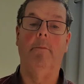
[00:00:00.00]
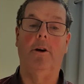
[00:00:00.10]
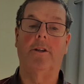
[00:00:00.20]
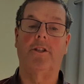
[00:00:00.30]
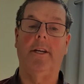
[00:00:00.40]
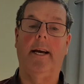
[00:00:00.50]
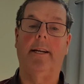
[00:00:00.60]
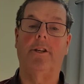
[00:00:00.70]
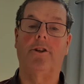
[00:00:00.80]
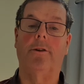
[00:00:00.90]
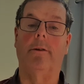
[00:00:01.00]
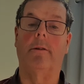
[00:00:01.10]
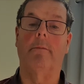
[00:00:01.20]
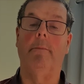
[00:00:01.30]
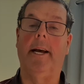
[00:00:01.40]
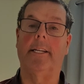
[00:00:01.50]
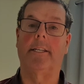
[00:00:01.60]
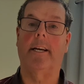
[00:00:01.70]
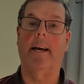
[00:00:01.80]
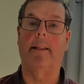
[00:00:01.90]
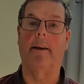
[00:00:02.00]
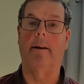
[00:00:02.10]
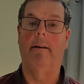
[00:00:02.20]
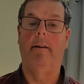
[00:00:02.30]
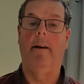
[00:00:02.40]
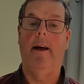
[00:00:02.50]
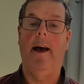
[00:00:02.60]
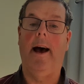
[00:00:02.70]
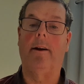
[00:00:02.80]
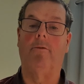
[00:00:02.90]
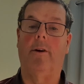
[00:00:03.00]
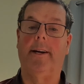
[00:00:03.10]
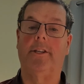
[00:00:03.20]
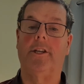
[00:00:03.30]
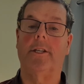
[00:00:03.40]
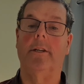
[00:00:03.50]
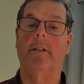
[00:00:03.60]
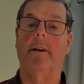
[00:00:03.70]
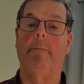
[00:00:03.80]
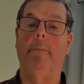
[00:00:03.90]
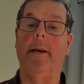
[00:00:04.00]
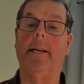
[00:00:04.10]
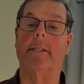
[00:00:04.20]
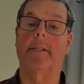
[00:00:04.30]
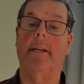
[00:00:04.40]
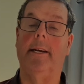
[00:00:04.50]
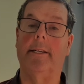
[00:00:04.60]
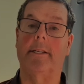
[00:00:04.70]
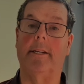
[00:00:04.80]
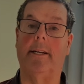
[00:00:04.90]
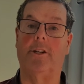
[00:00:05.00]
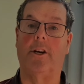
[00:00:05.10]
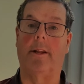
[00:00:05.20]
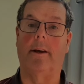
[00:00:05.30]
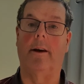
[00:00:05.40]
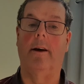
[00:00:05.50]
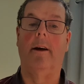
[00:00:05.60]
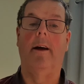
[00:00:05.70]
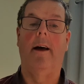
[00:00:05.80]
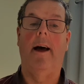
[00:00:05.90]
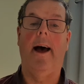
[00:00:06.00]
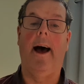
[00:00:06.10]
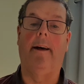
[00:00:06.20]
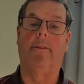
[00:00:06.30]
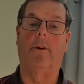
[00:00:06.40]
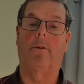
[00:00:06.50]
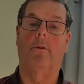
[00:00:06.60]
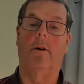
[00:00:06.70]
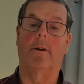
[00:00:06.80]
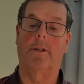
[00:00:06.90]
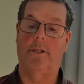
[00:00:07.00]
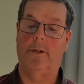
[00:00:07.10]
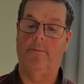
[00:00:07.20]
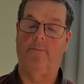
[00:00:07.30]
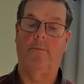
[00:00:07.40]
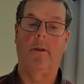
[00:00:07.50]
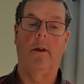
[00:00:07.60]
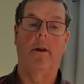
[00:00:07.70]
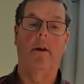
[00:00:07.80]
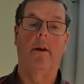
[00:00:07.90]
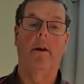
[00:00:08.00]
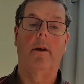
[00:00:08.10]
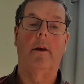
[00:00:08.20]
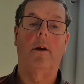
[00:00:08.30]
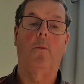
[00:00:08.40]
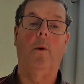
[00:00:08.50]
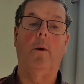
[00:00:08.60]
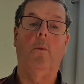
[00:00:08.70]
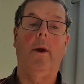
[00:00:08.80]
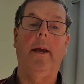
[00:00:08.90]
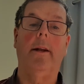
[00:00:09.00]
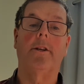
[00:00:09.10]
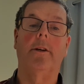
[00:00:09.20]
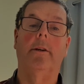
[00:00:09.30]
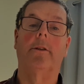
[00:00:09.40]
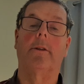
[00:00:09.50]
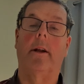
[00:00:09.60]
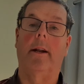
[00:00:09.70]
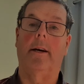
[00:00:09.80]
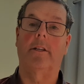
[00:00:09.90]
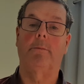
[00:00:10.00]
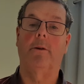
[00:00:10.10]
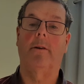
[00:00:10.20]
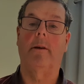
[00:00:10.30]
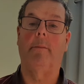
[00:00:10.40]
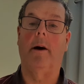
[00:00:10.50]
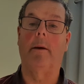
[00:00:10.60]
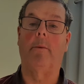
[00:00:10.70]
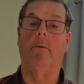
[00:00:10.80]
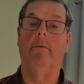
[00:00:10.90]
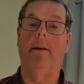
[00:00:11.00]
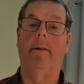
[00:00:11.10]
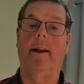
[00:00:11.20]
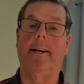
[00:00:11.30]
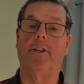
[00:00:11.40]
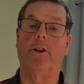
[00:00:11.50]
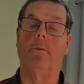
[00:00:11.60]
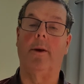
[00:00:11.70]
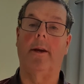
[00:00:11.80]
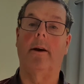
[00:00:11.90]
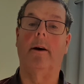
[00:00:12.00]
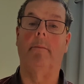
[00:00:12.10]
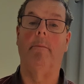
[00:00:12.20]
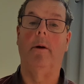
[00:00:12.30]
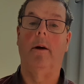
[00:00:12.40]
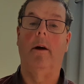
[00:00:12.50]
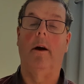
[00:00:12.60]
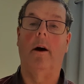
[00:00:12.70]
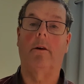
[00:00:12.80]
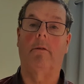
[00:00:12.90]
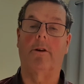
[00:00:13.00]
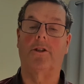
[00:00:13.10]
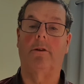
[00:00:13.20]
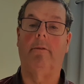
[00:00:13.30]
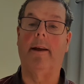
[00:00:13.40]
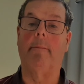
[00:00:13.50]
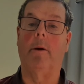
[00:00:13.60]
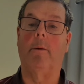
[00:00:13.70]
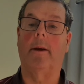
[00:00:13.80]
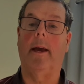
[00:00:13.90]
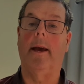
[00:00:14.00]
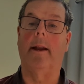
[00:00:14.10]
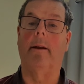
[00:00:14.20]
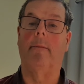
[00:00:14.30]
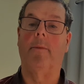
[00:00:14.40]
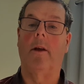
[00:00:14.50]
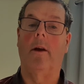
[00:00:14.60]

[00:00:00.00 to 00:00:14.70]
mercy and truth met together and righteousness and peace kissed each other at the cross. When we turn to the last book of the Bible, Revelation, we come across the rainbow again.